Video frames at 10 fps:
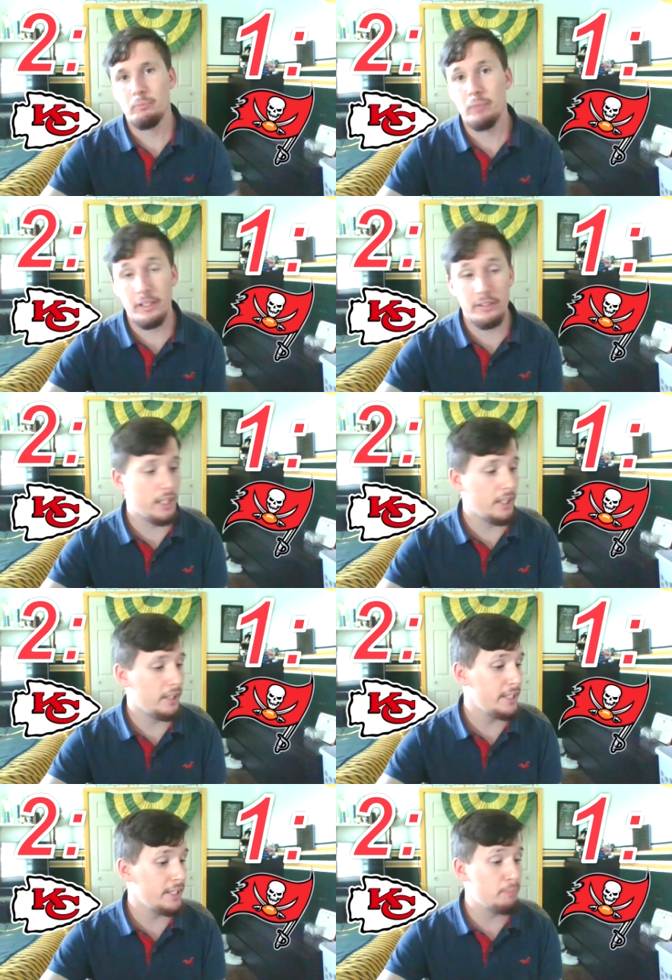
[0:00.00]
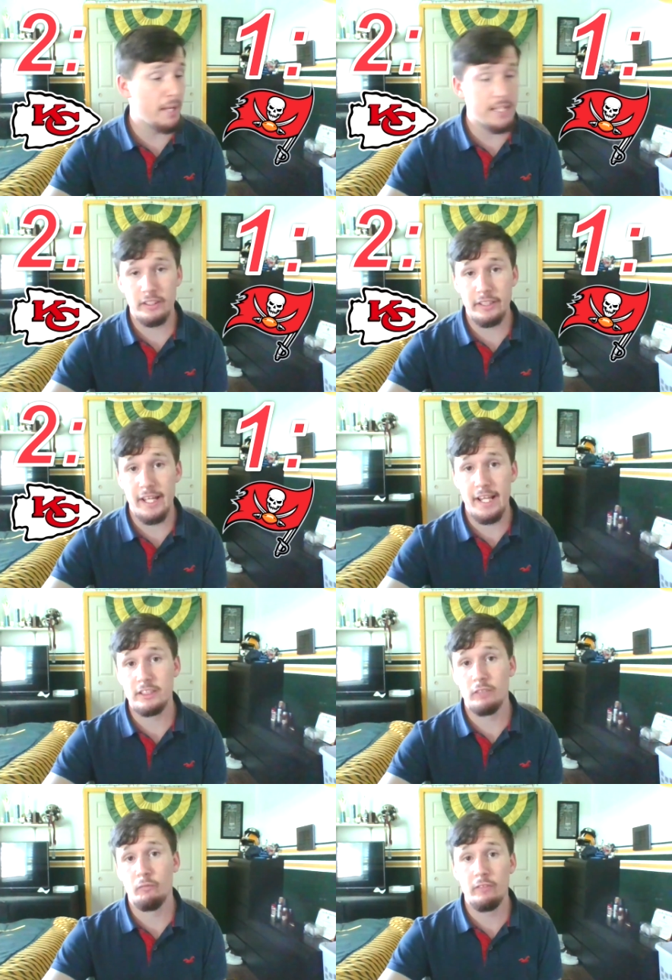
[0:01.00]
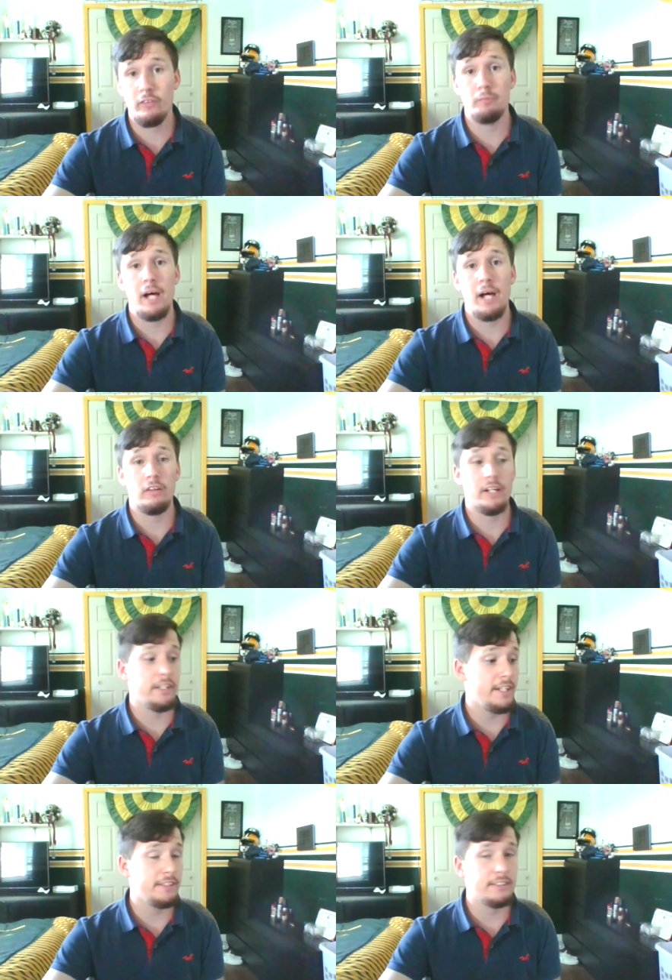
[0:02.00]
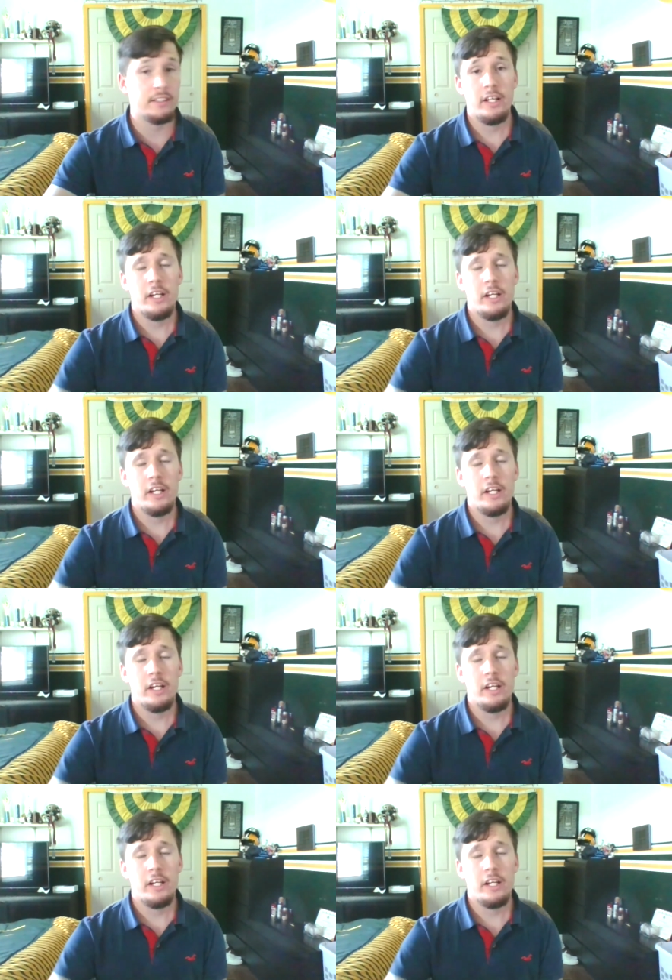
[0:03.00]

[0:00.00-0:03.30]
But this basically ends the Week 1 Power Rankings.